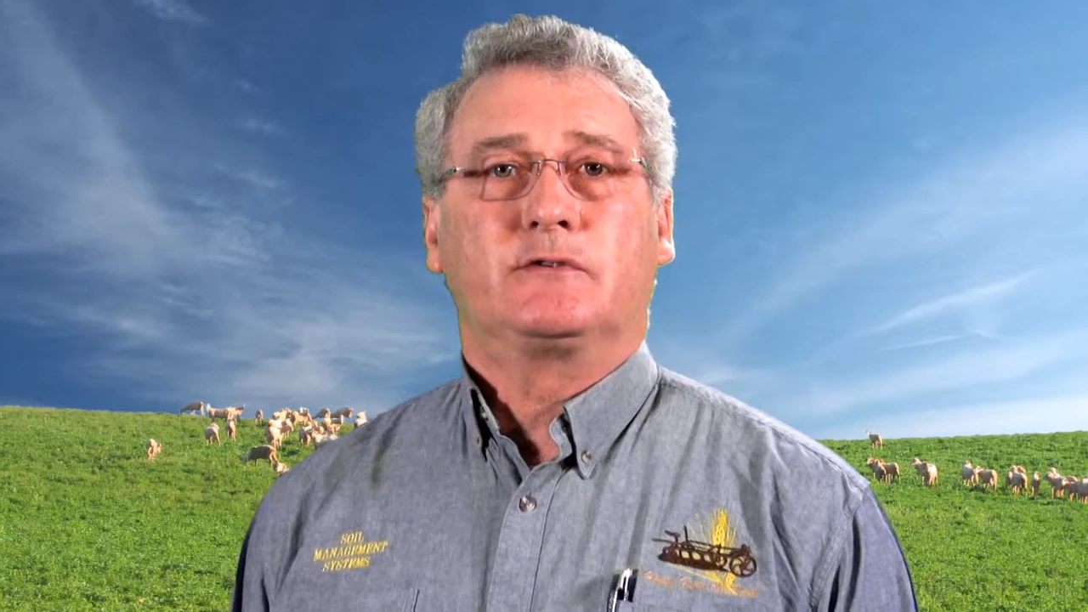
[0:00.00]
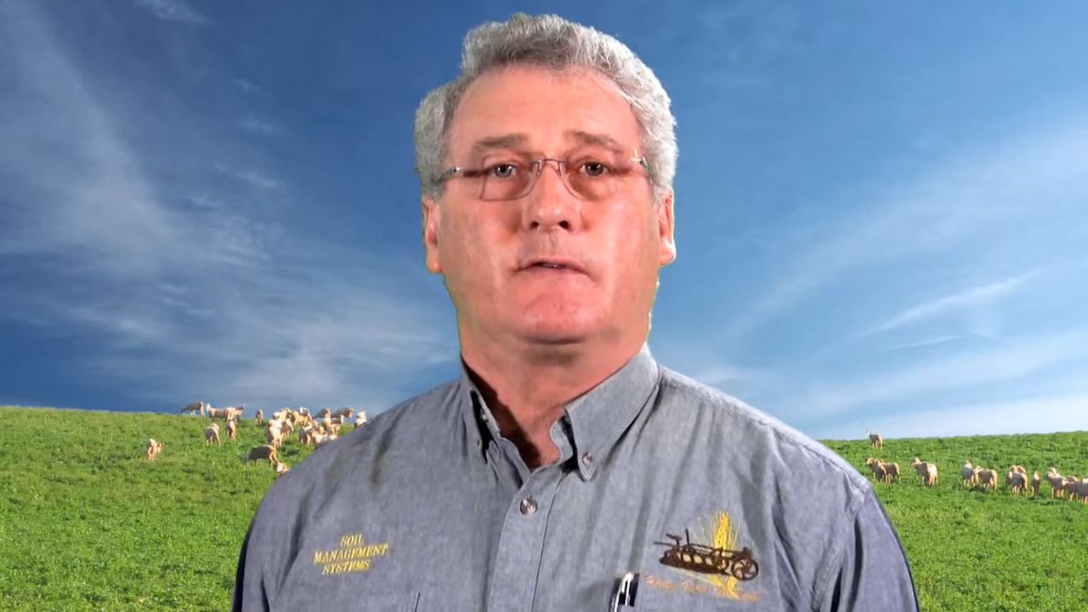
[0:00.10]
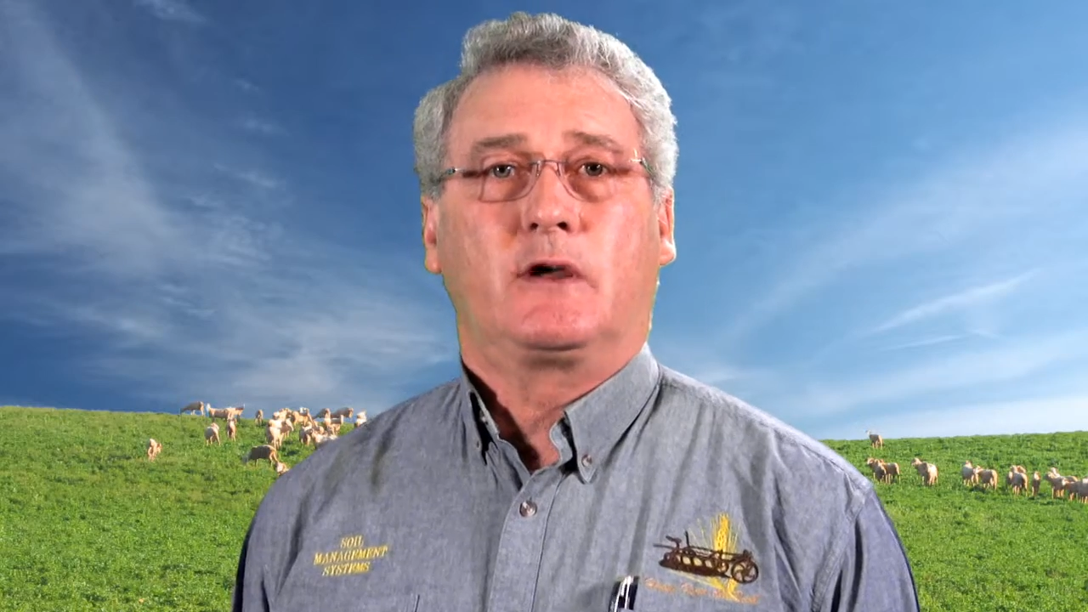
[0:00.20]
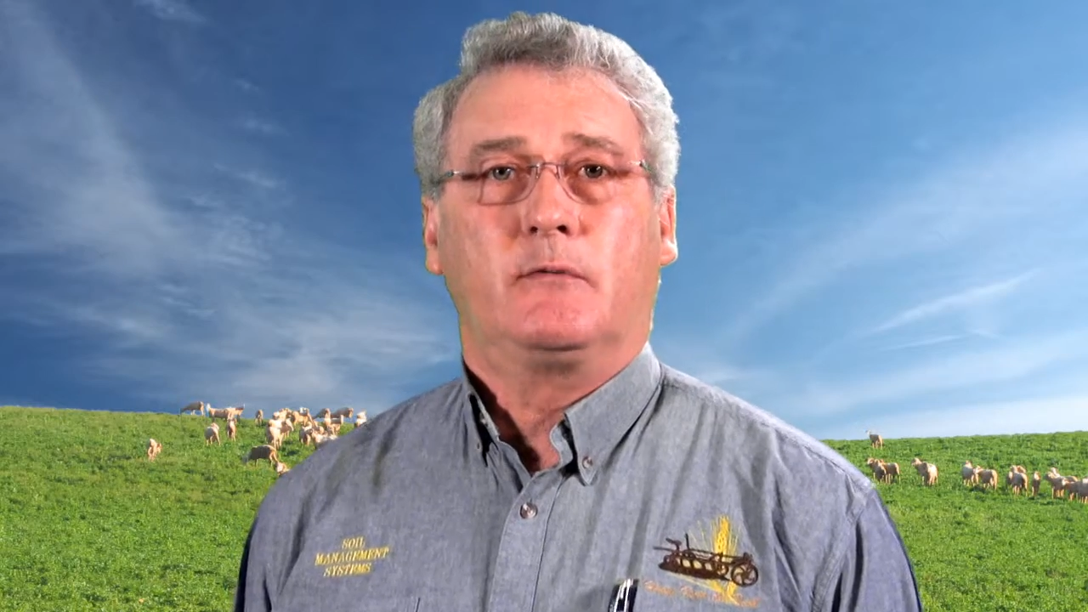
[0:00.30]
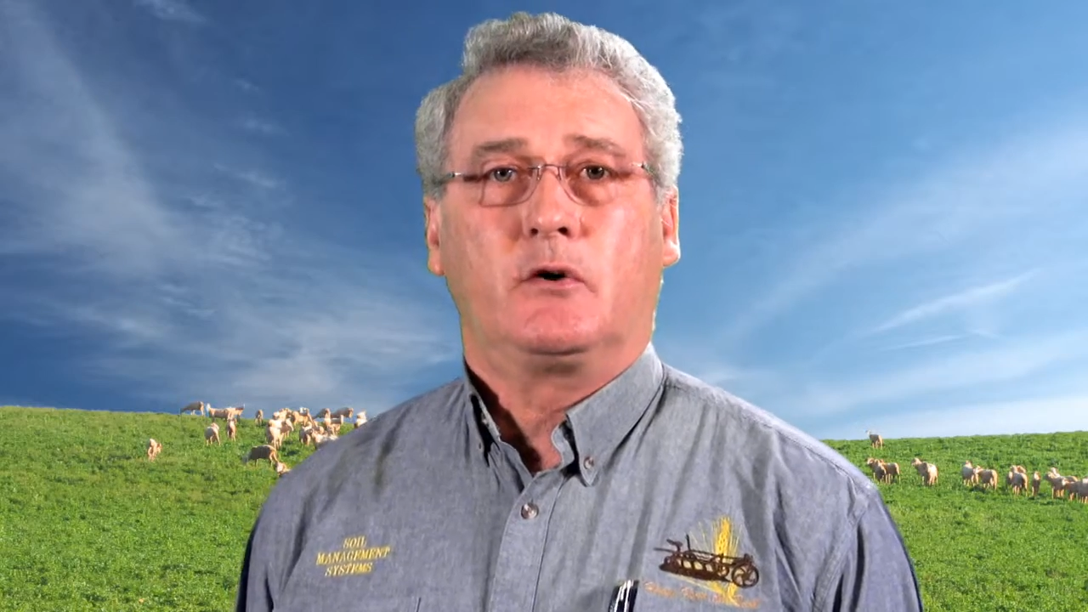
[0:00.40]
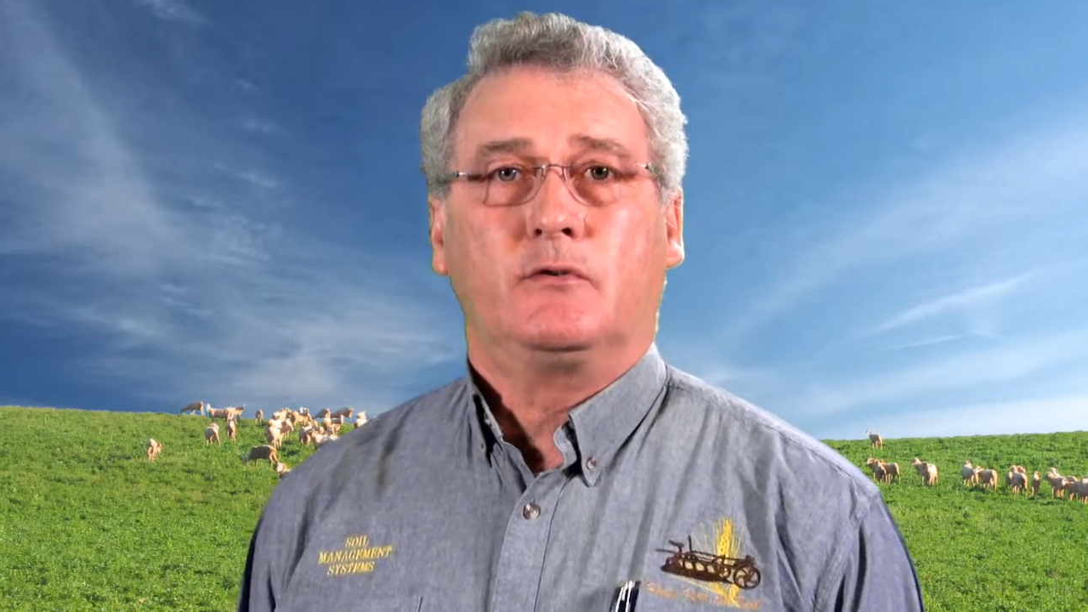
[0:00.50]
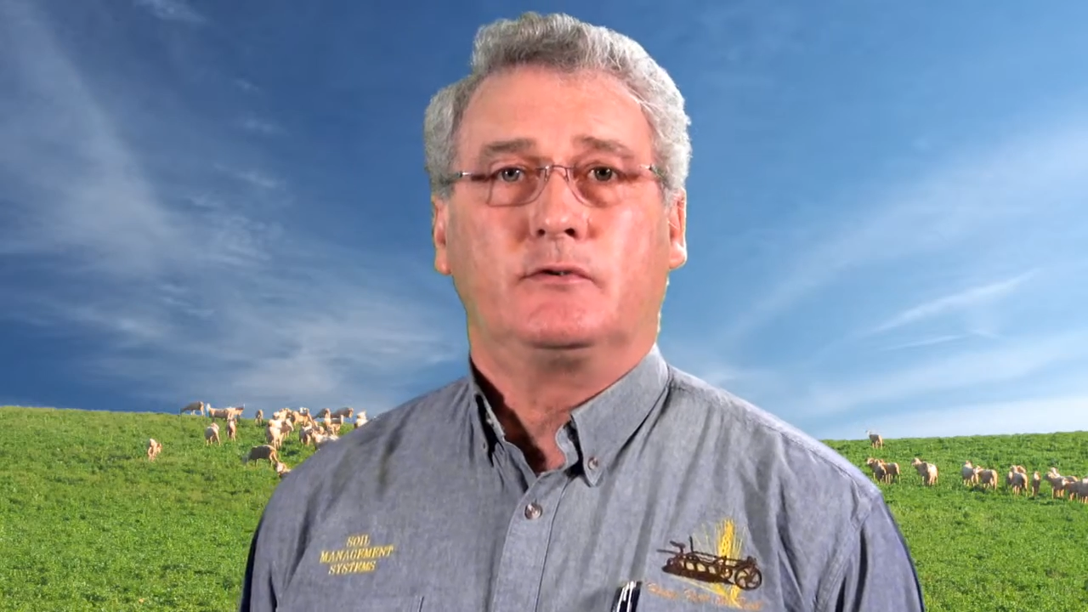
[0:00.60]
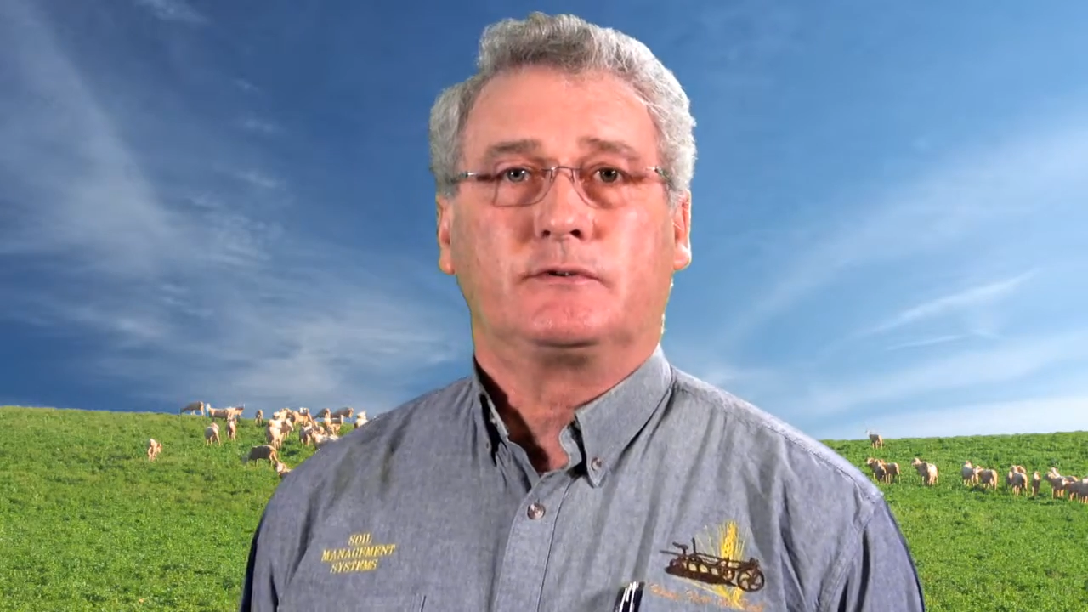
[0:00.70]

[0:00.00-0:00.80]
of chemicals.